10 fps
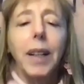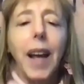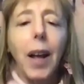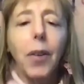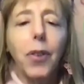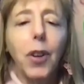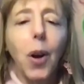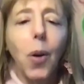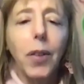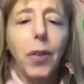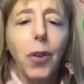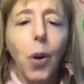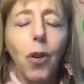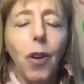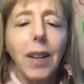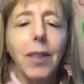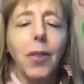yes, it's so great